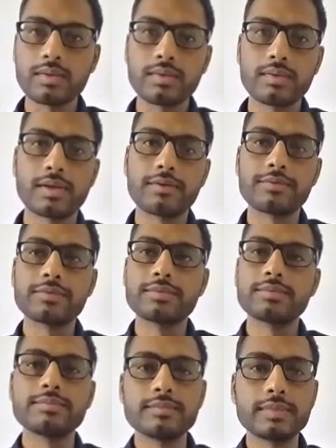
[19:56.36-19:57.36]
You have
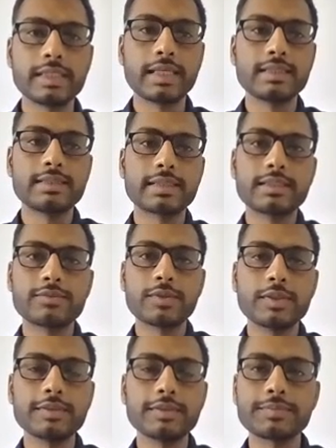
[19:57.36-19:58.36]
10 seconds
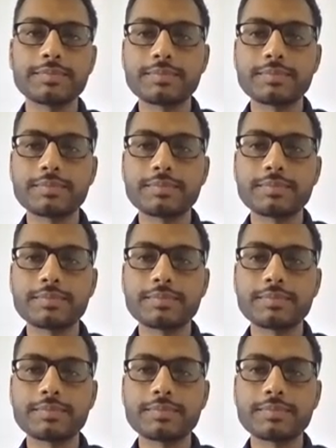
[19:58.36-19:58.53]
for this.